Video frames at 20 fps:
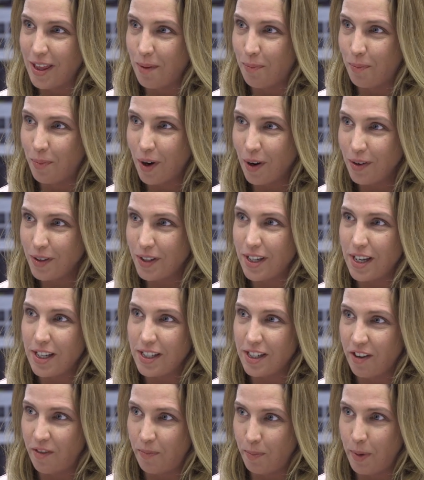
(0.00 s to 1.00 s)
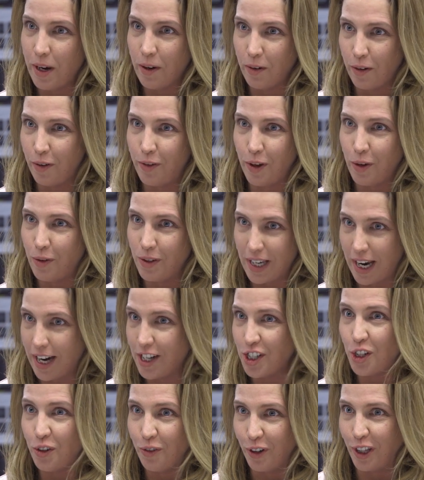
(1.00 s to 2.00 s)
The process of peer review is
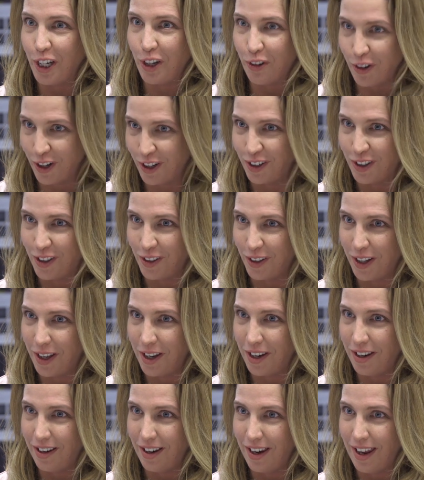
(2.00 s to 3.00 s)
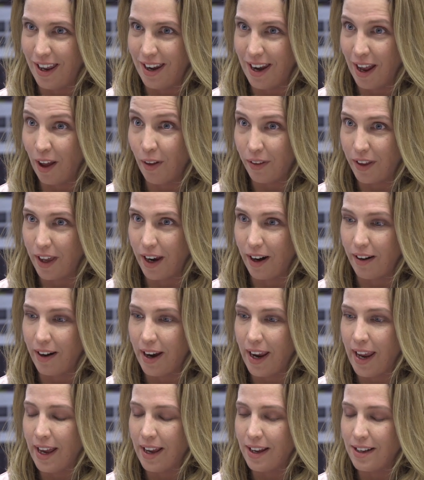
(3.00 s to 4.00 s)
actually really critical in healthcare,
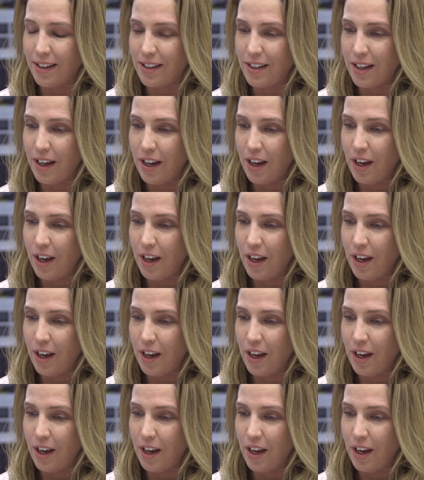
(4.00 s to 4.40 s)
and